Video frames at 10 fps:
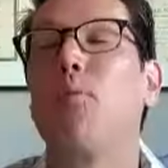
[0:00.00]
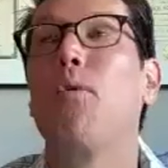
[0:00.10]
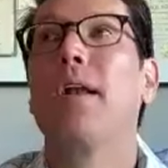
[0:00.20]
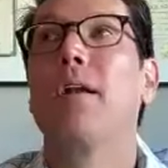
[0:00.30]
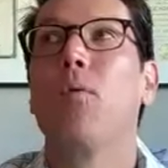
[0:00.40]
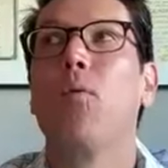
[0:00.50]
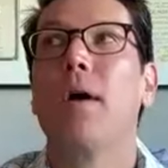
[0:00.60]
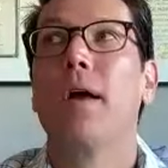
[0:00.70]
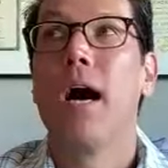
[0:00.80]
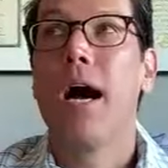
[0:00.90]
when,
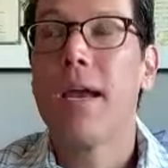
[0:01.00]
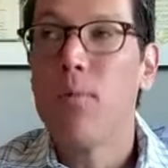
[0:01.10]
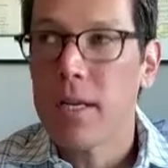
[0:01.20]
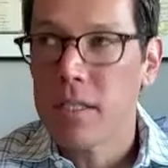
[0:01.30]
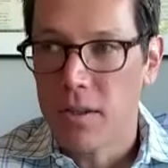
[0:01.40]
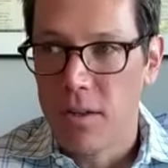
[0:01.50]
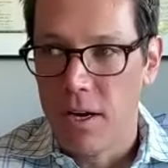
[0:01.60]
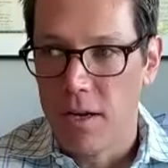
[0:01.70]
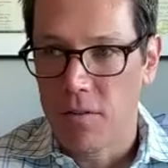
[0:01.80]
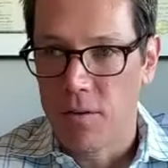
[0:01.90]
when I went to
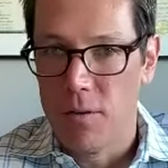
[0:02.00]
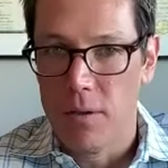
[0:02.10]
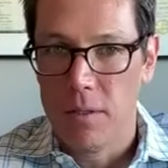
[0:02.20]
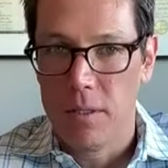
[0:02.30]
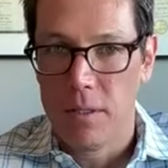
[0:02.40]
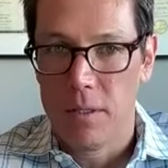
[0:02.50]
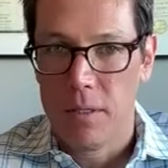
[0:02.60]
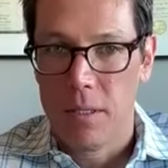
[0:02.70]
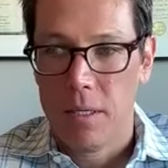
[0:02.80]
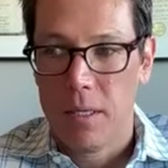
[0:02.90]
law school,
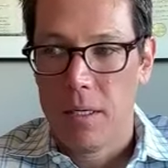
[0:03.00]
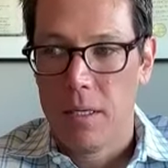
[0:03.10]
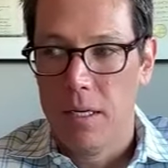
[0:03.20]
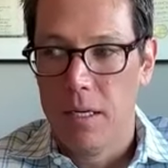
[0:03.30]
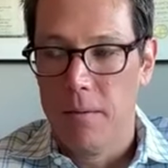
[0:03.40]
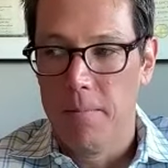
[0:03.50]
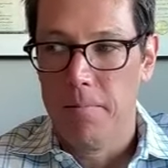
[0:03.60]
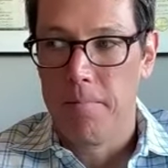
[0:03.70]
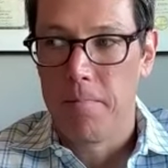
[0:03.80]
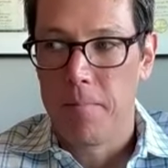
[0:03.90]
um,
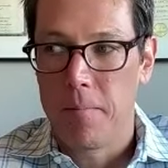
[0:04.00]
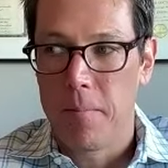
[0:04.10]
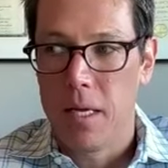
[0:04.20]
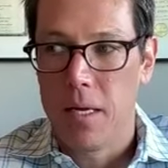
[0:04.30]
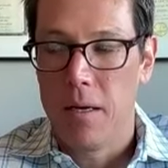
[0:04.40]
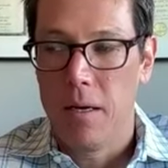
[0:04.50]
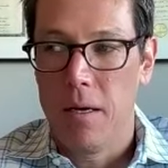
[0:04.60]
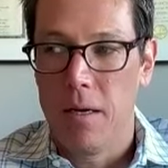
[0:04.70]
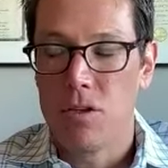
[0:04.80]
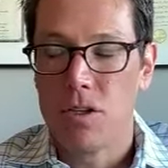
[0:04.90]

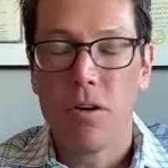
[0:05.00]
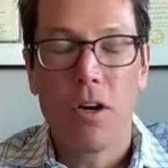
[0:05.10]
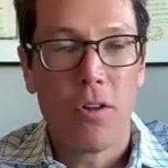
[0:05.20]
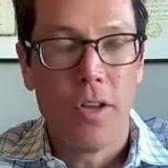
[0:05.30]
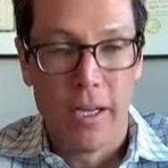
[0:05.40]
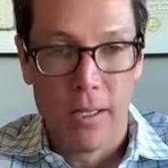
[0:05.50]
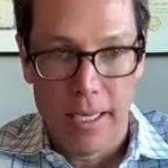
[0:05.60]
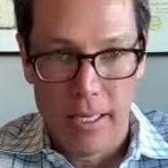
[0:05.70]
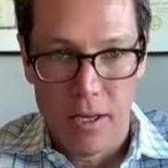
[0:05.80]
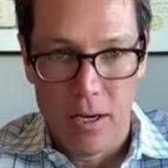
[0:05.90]
a show called L
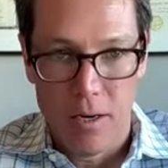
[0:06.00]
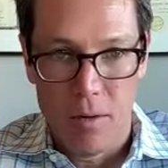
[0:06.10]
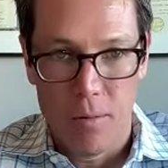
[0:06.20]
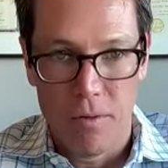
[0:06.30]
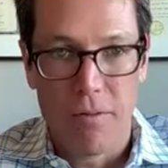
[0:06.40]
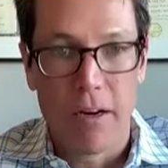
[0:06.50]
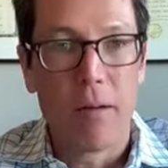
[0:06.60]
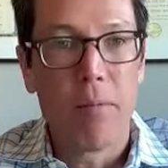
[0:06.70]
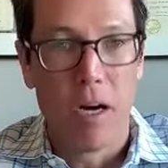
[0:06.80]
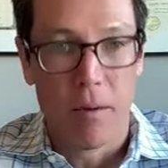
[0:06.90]
A Law was very
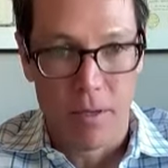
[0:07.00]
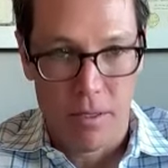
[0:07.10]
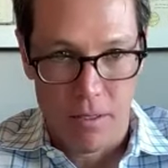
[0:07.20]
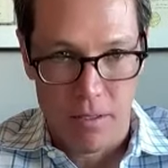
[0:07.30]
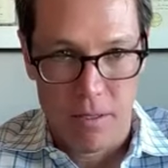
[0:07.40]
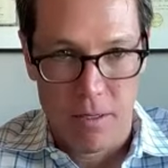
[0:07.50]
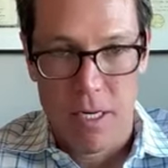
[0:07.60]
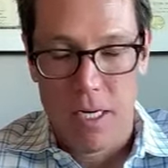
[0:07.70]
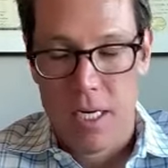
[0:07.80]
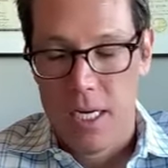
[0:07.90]
popular,
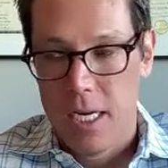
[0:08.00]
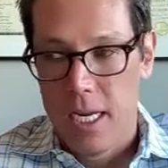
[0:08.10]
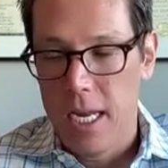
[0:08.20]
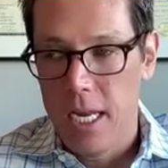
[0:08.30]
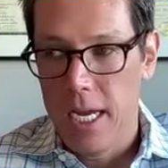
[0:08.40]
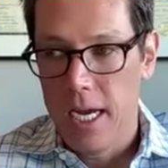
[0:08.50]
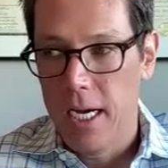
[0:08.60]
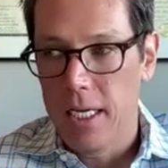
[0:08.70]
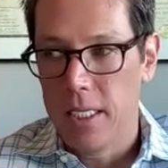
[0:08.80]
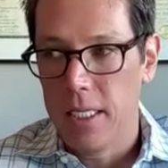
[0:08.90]

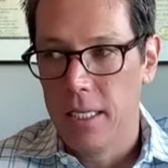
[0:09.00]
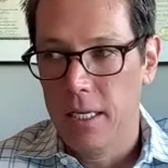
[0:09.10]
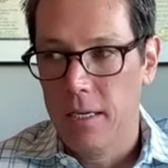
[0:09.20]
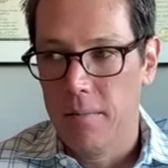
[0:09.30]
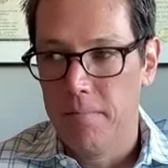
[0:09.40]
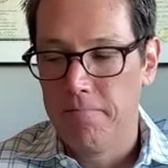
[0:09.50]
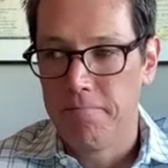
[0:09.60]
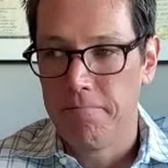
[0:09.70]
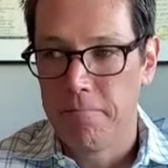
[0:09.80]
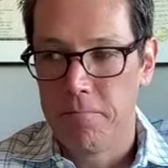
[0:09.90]
and um,
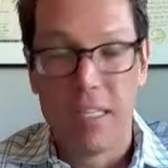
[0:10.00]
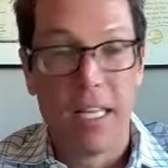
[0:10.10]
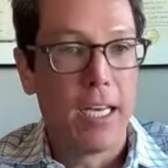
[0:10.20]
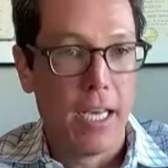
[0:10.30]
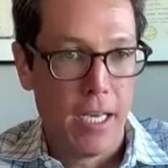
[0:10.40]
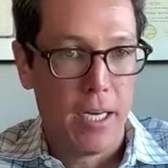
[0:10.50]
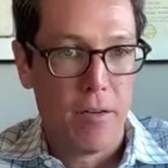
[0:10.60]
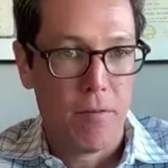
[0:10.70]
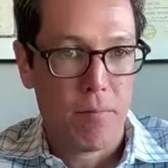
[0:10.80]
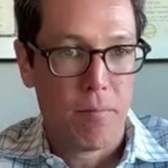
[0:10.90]
late
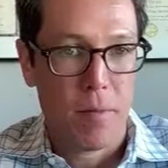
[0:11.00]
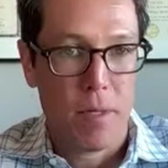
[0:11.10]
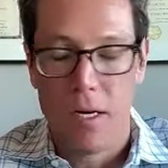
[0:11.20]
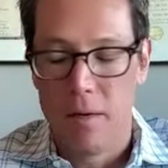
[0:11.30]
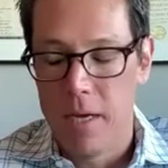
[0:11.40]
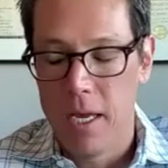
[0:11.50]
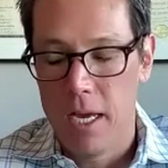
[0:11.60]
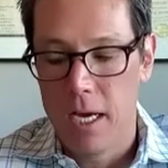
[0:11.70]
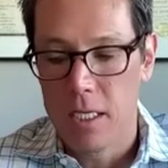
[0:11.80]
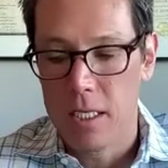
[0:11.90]
eighties um,
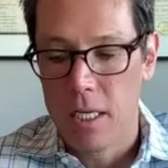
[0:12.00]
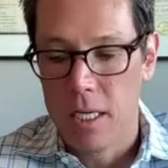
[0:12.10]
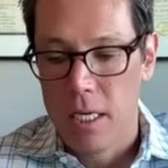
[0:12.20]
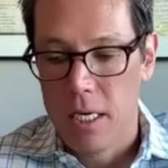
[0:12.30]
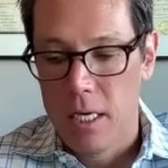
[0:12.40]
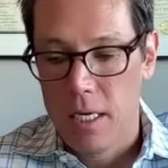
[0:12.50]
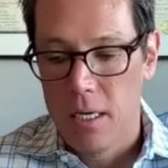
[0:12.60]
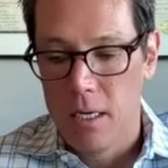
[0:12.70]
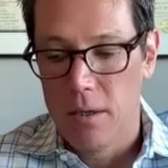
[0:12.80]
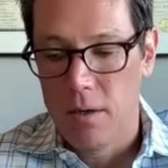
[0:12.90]
and
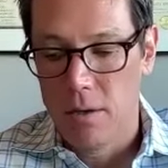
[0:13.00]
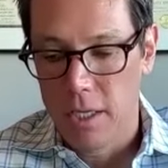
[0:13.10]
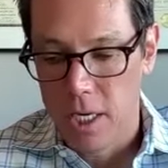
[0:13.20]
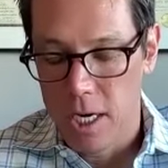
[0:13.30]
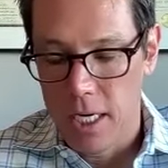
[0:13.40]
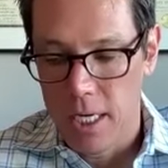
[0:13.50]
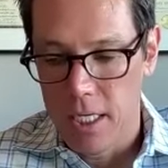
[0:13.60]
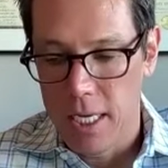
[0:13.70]
uh, early nineties.